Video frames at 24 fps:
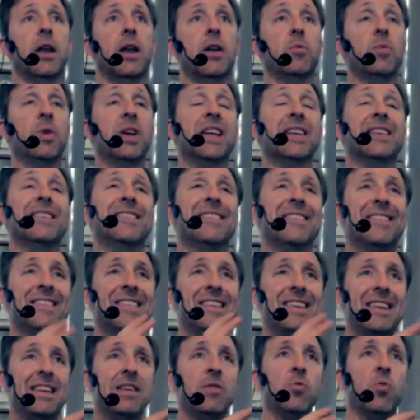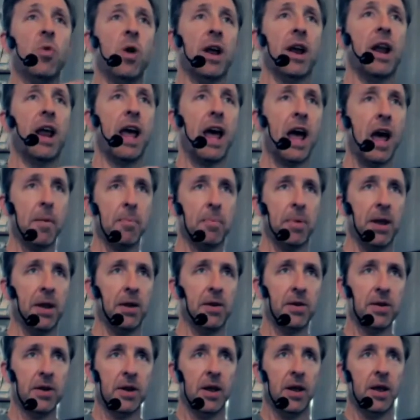And we can see what
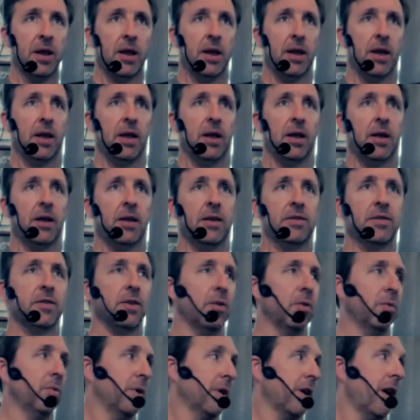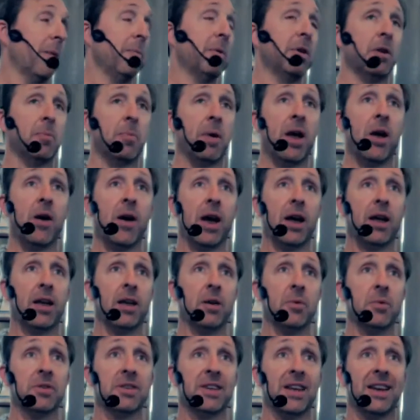happened. So what got me into
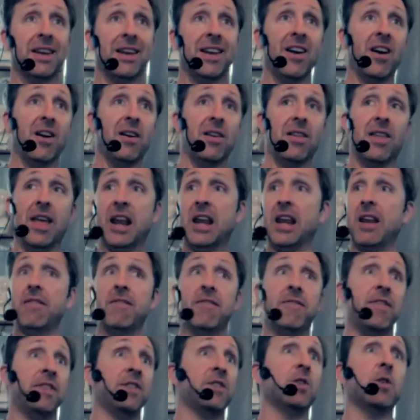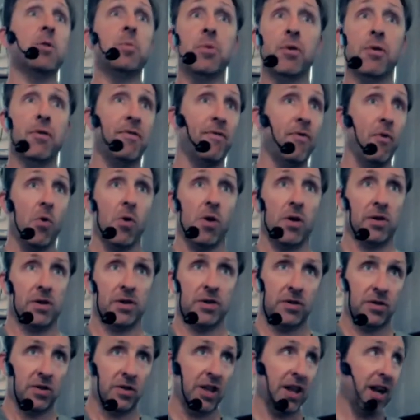biohacking was that an invisible
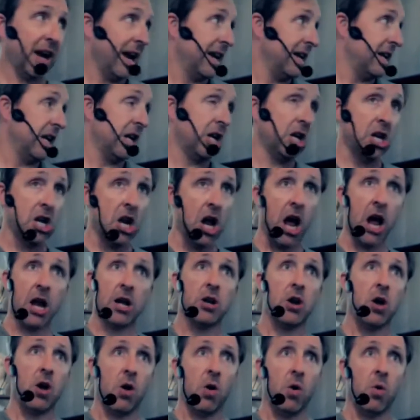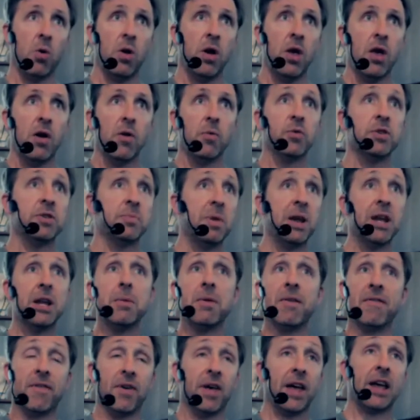force that I did not know was
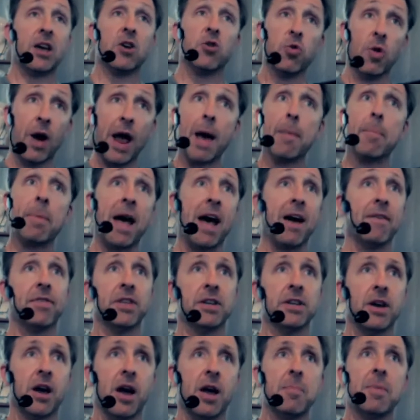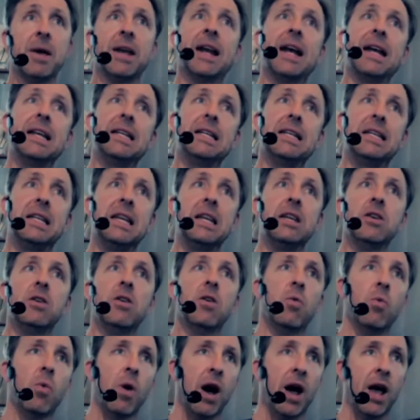making me feel like crap half the time, and I didn't
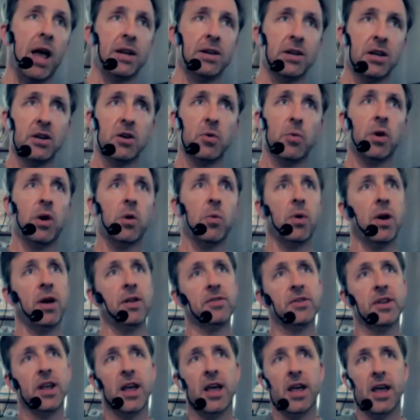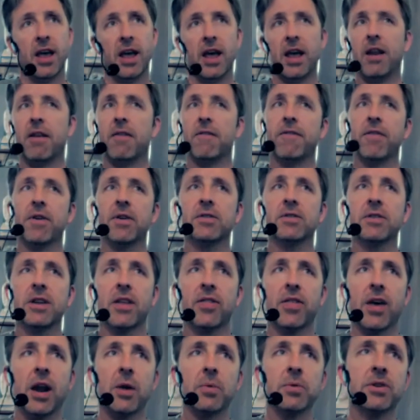know why. I didn't know what it was. And at first I
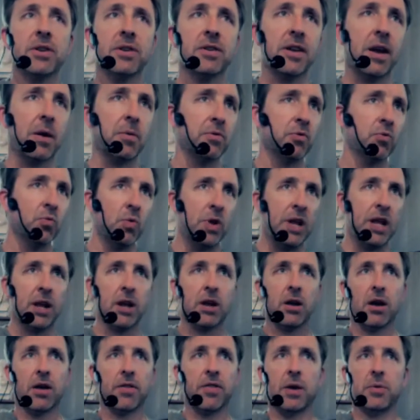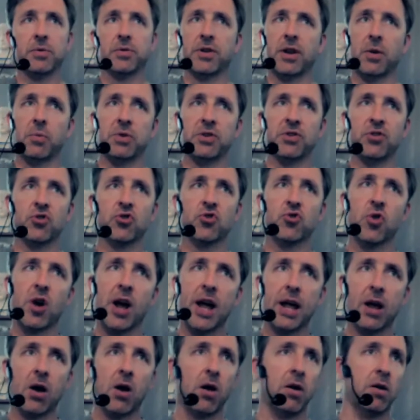thought it was because I was weak. I thought it was because I wasn't
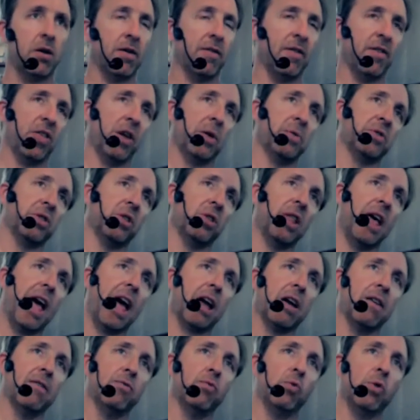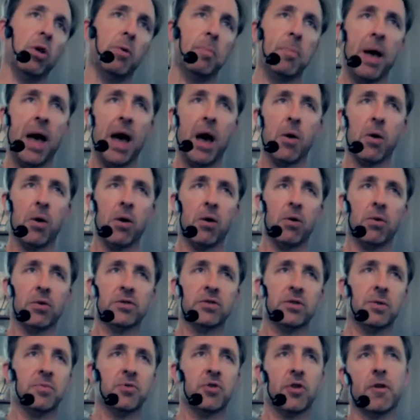trying hard enough. I thought it was a lack of willpower or
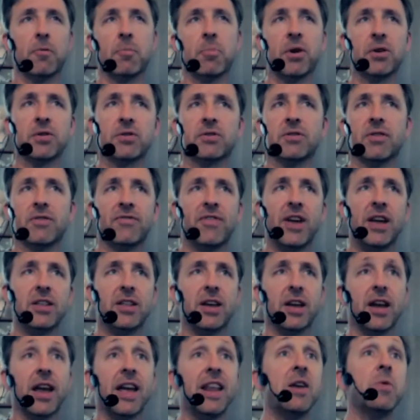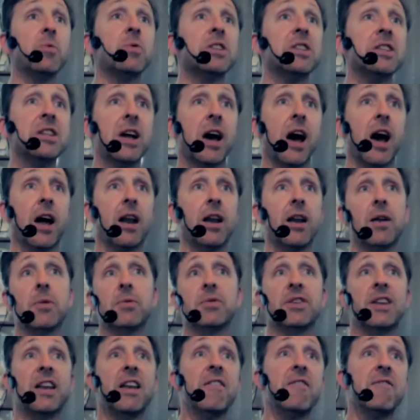some sort of personal failing. And it was not. It
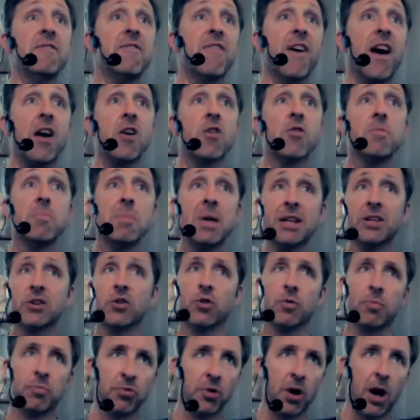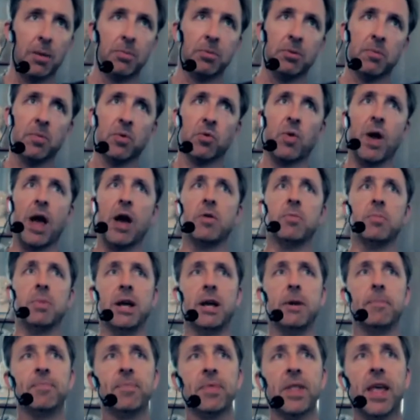was an environmental problem around
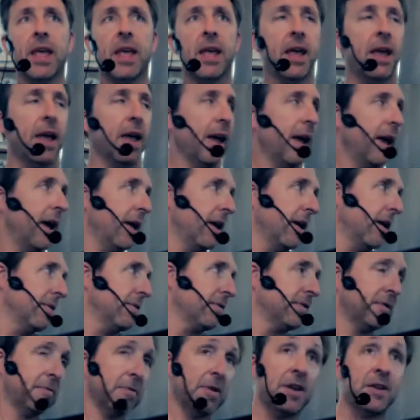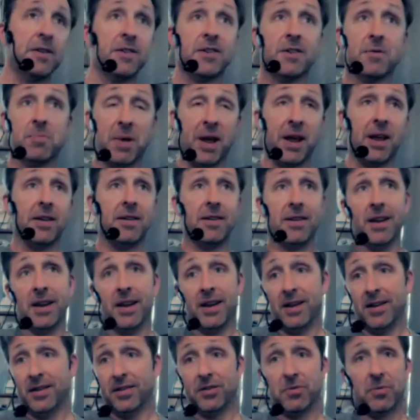me. And I've since spent
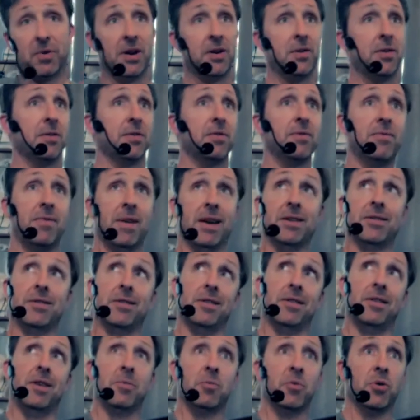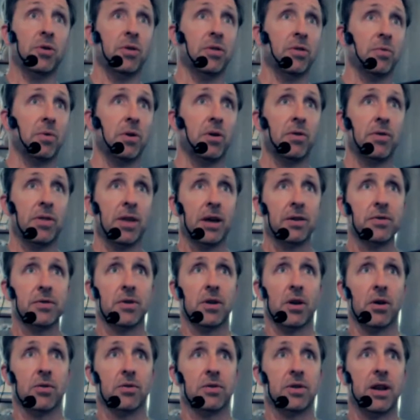actually a lot more than
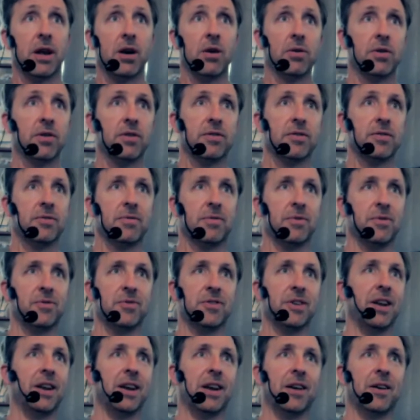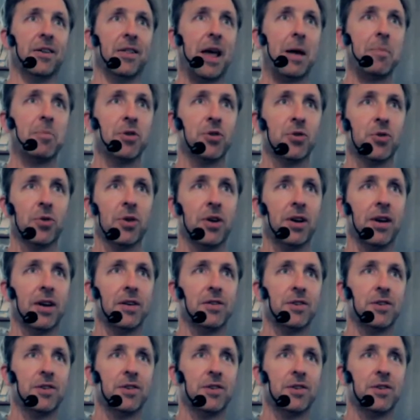$300,000 now, because you're sitting in a laboratory.